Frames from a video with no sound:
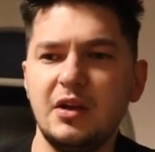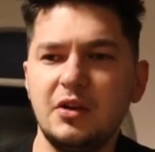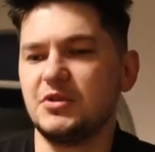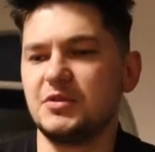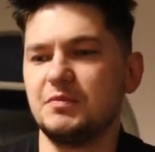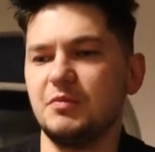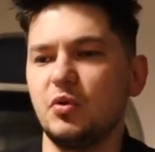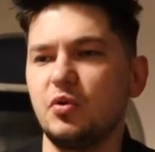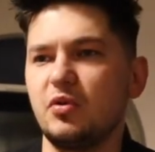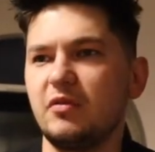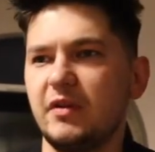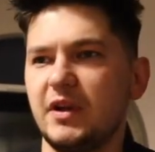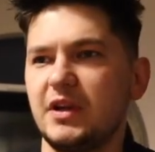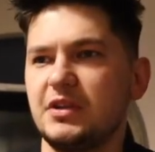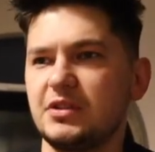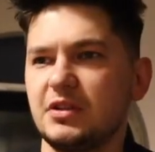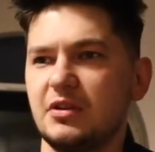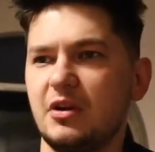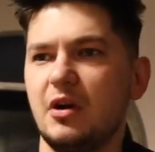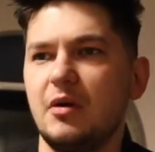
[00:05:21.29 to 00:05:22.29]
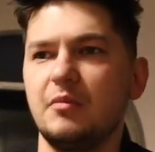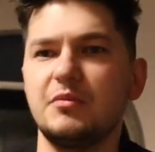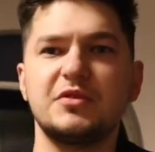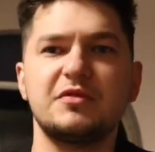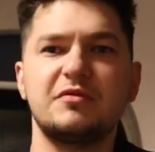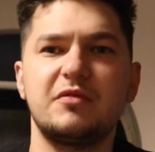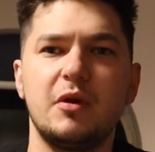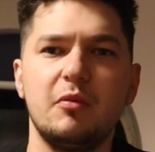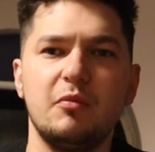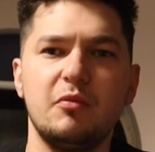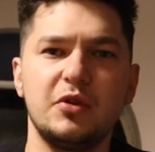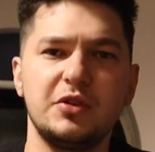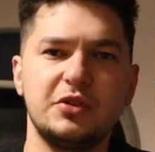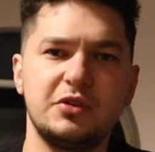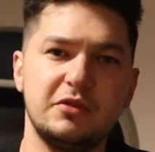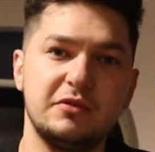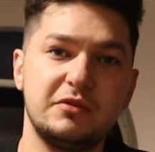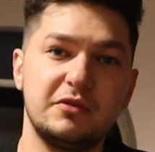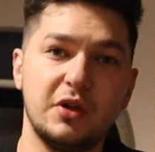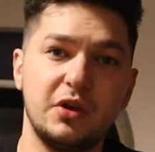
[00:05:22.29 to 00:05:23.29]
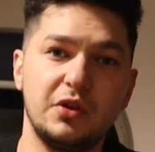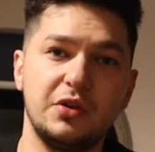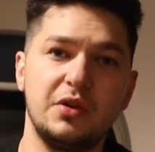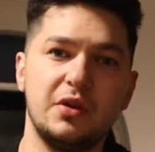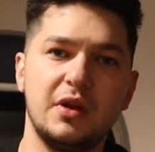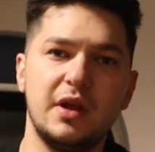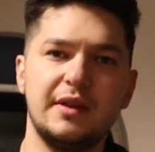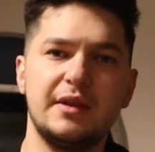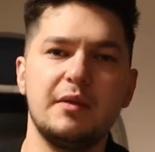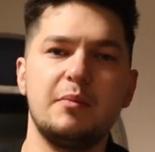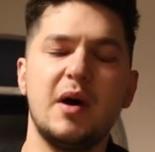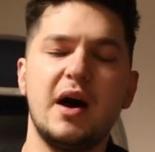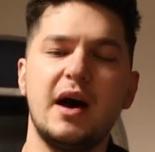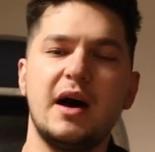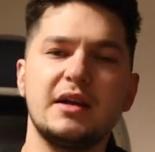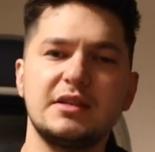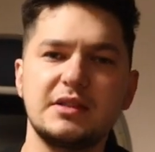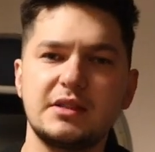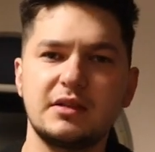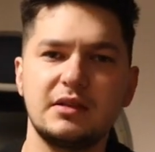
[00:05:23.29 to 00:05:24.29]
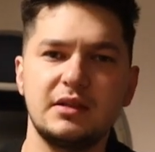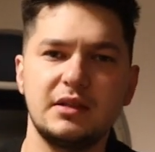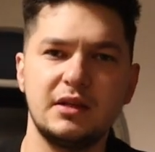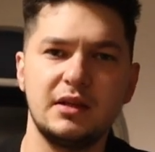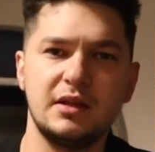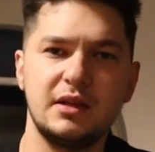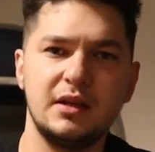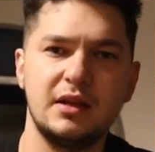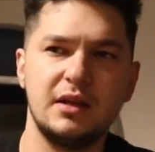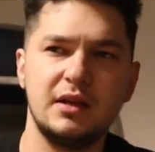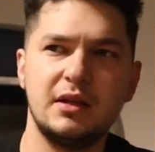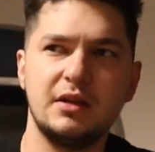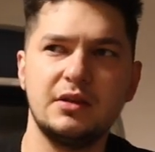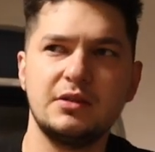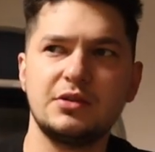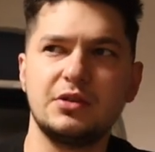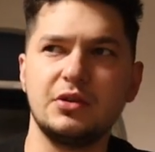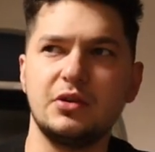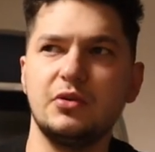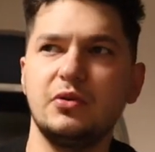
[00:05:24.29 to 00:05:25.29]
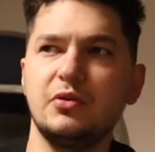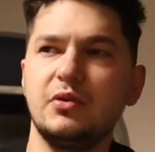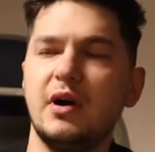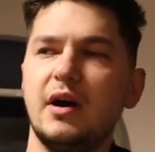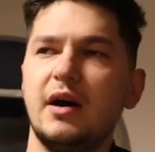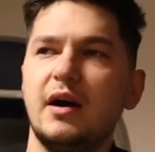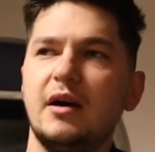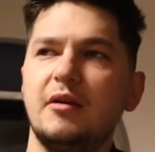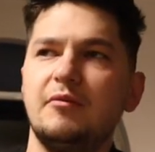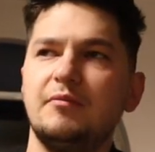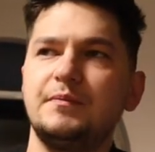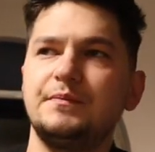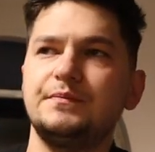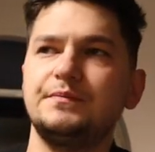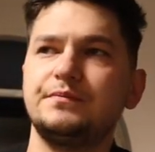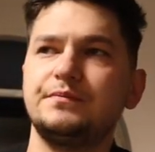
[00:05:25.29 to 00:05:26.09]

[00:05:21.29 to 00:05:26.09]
this motivation comes from what you've done in the past. So, uh,